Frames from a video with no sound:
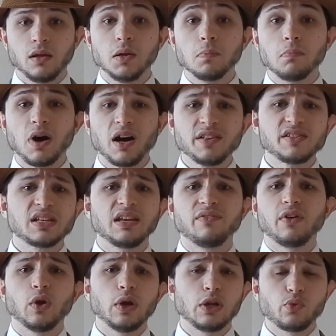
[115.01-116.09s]
Bonds can
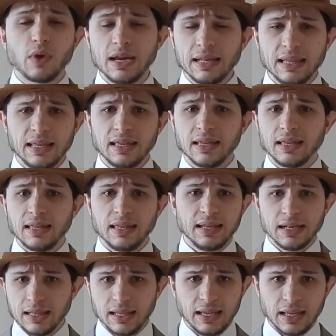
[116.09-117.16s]
vary greatly in
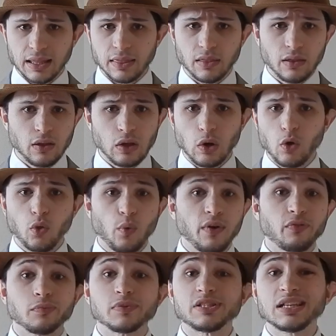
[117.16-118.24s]
length, all the way
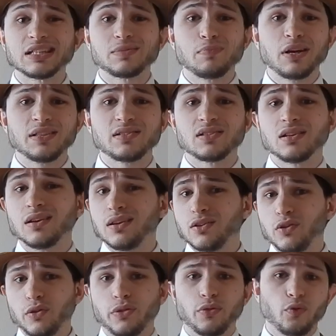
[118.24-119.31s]
from 6 months
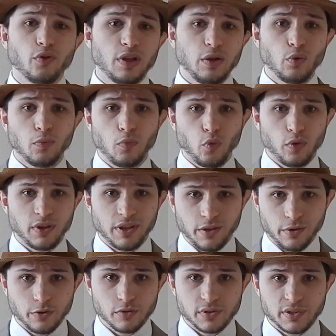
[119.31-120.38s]
to 30 or more
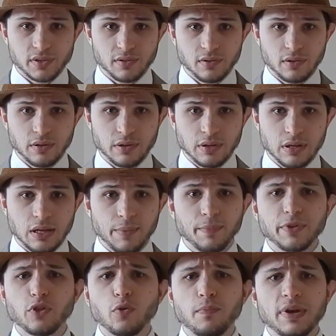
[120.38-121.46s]
years, but
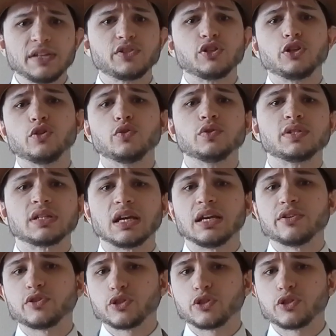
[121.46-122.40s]
they're best used as